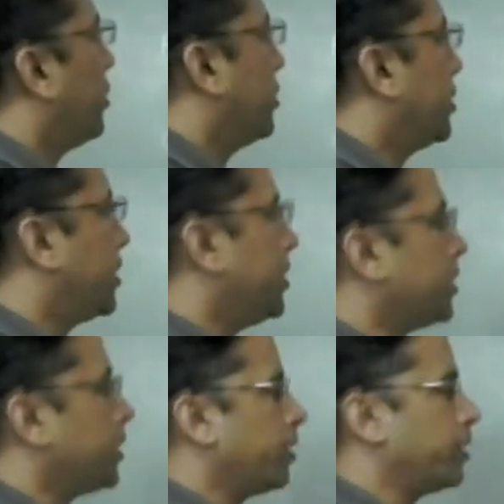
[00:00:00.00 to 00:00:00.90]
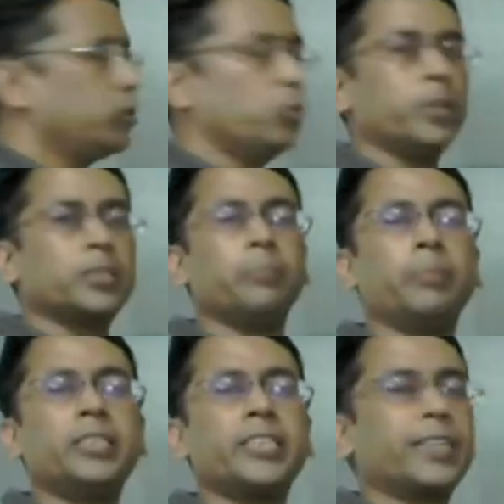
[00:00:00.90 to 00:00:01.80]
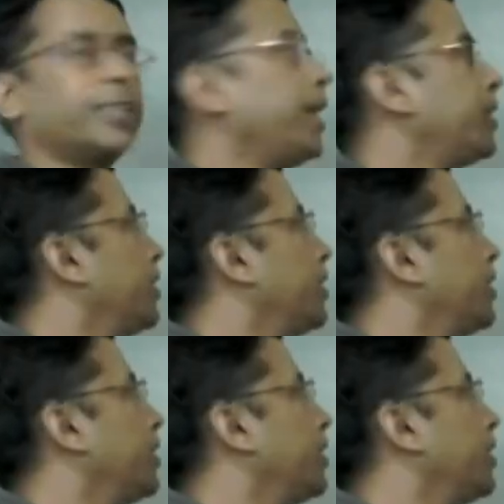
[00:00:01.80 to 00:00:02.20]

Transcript: Since you may simply check that